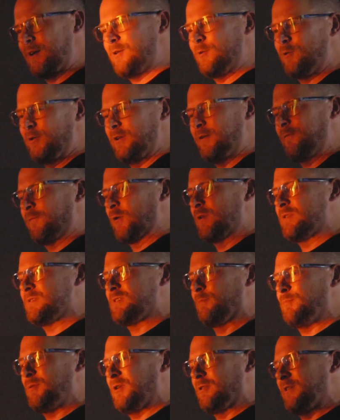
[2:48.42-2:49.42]
not only for
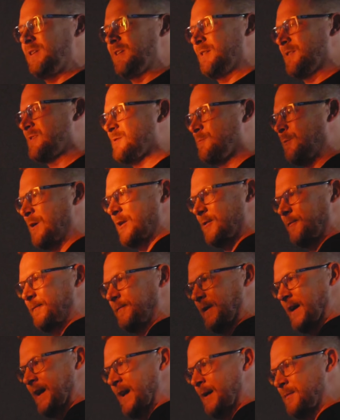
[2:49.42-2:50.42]
his ability to swallow
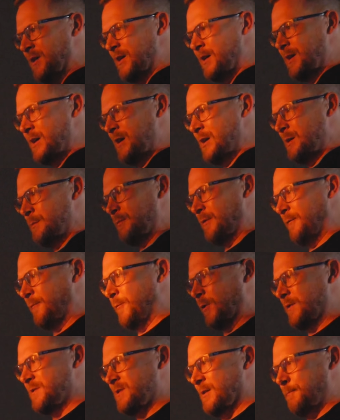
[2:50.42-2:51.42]
flame,
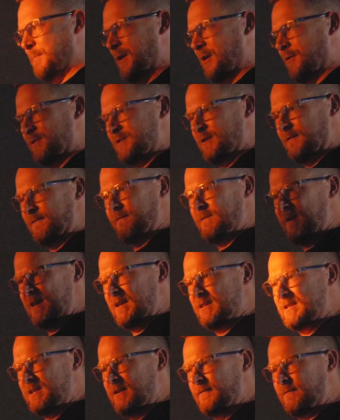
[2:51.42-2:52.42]
but for his apparent
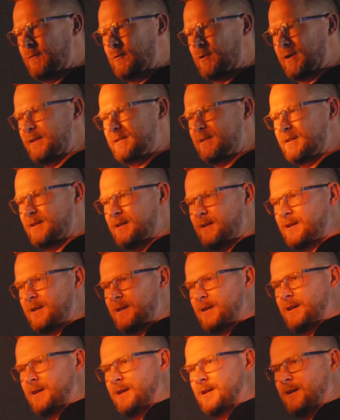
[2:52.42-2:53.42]
affinity for it.
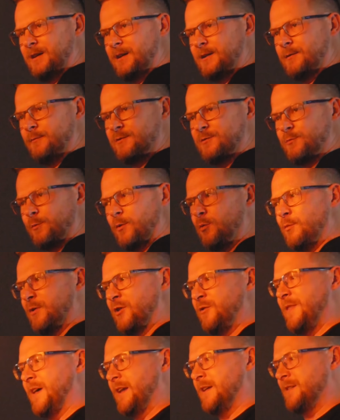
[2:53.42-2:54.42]
It was
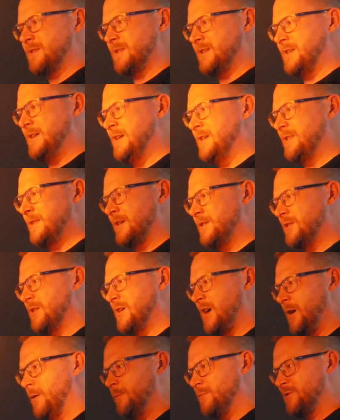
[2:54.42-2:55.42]
rumored that his teeth
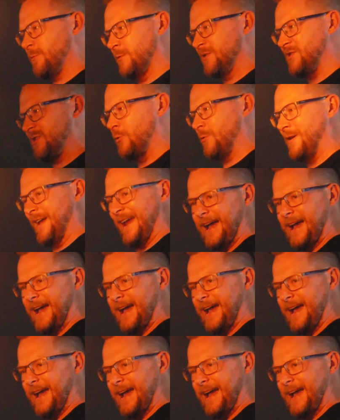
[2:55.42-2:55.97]
and gums were so